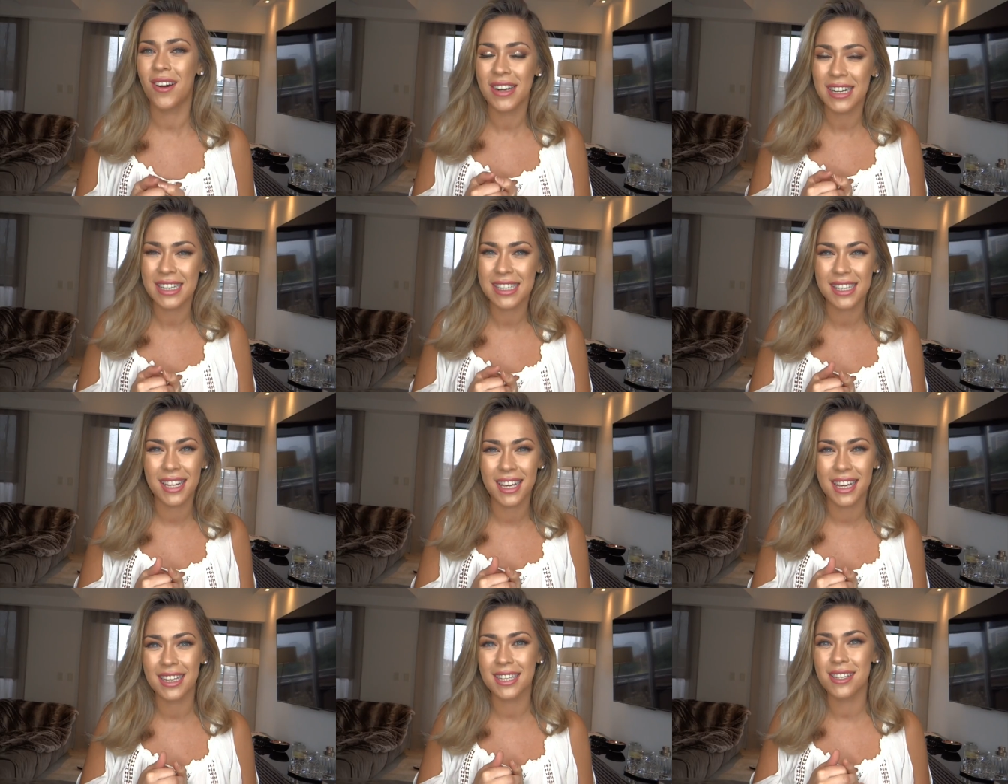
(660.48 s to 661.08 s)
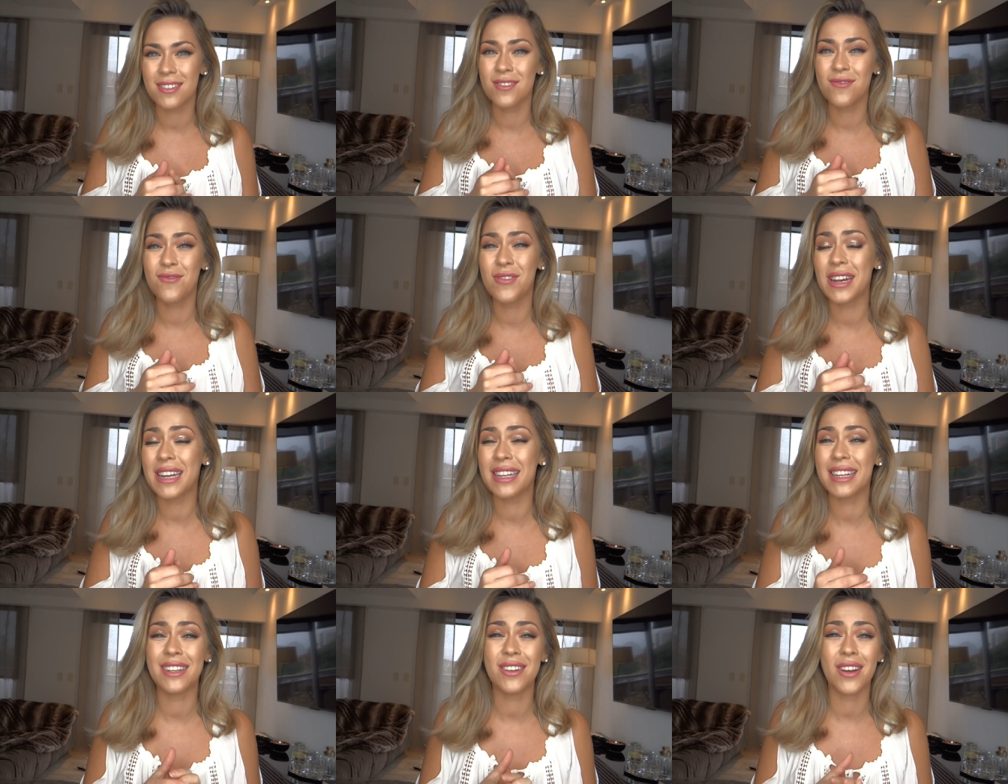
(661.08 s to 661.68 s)
Honestly, it's
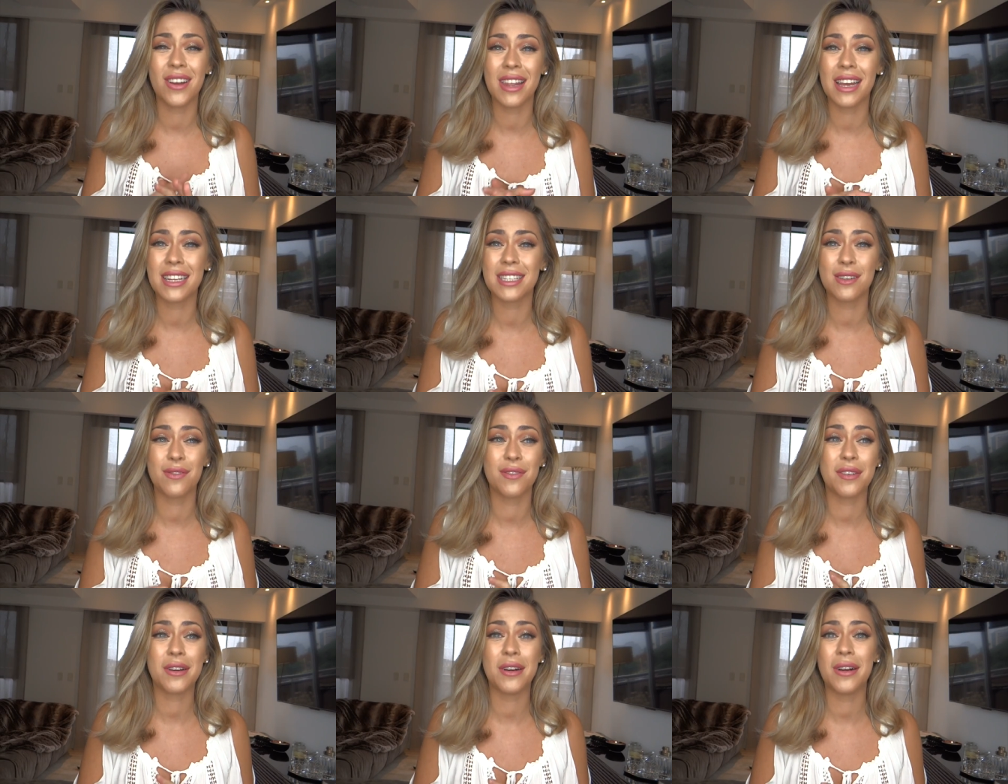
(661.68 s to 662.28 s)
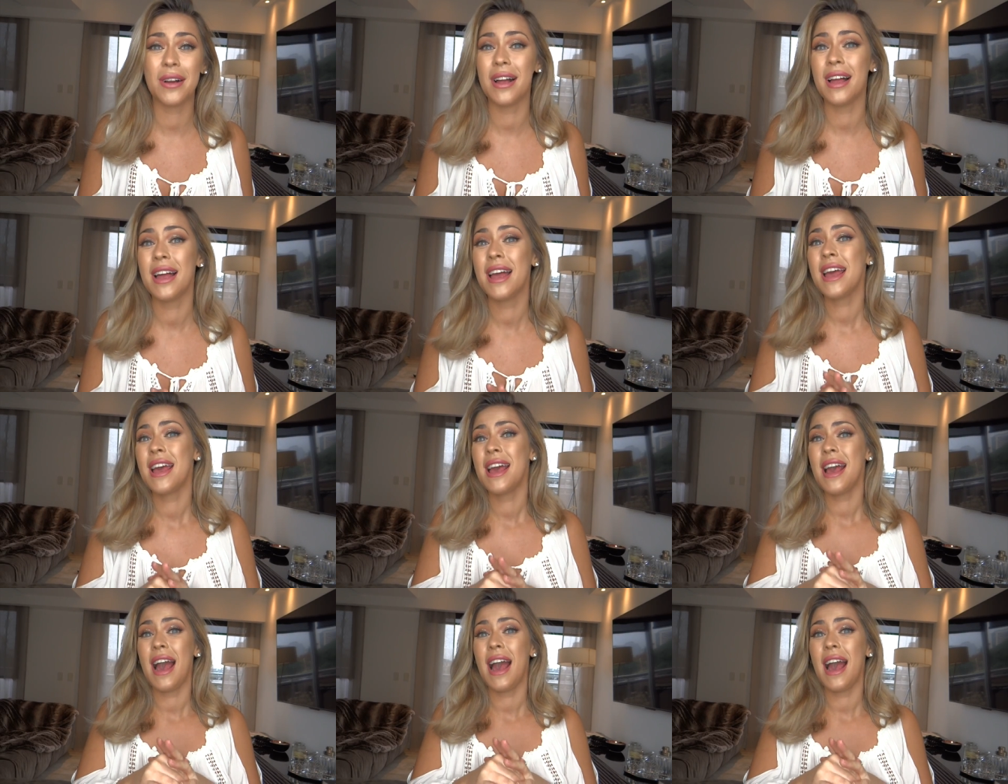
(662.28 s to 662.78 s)
really not that difficult.